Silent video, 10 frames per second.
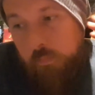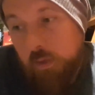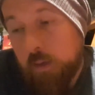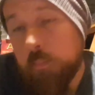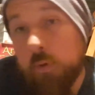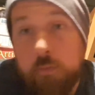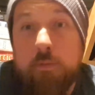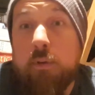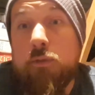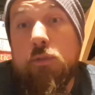But I
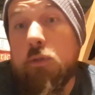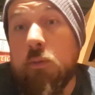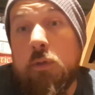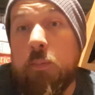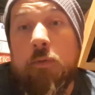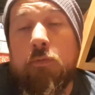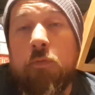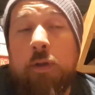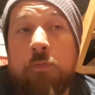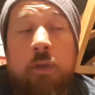thought I'd just do a little bit of a
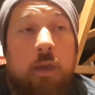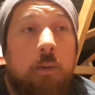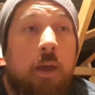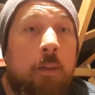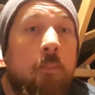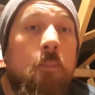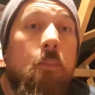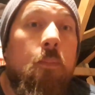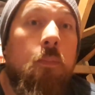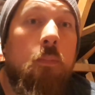rant video.
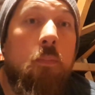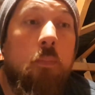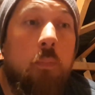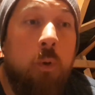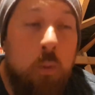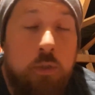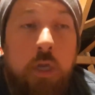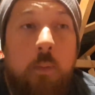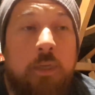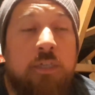
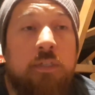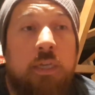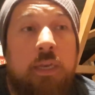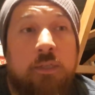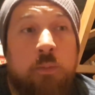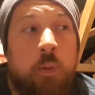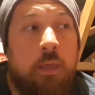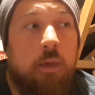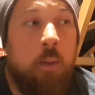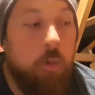Also, as I said last
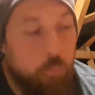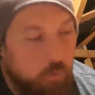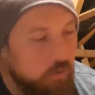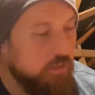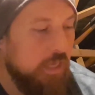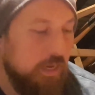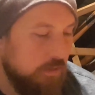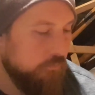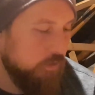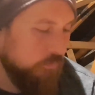week, I'm going to put at the
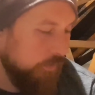end of this